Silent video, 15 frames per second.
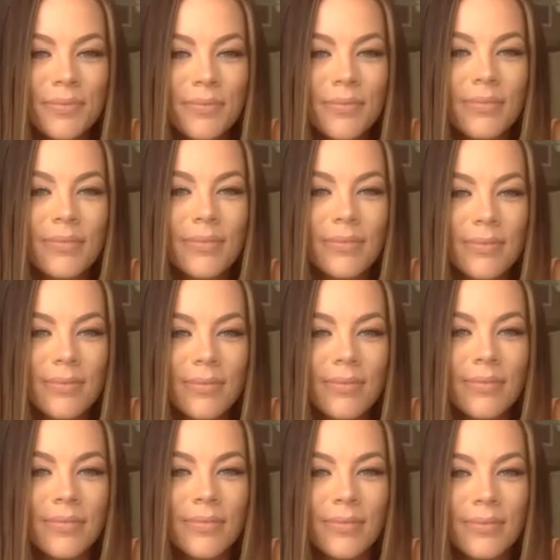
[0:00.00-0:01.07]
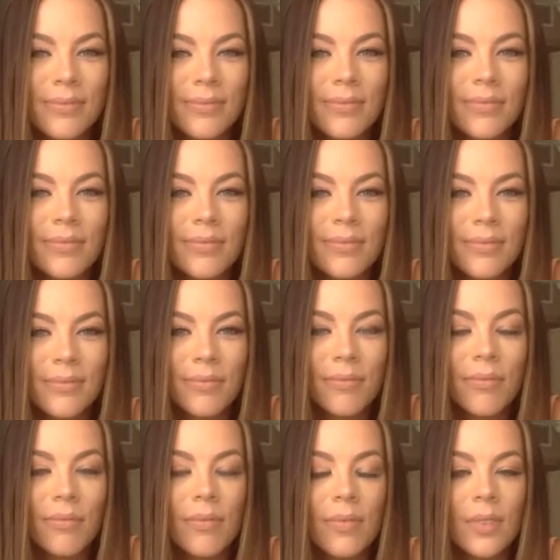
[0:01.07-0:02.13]

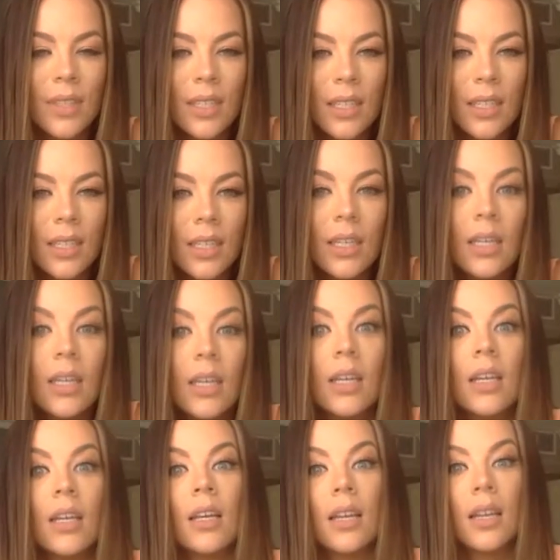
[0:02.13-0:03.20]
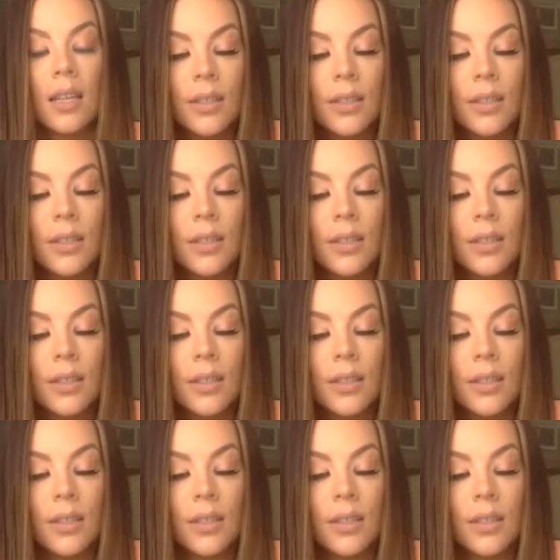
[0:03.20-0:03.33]
The person shown says nothing.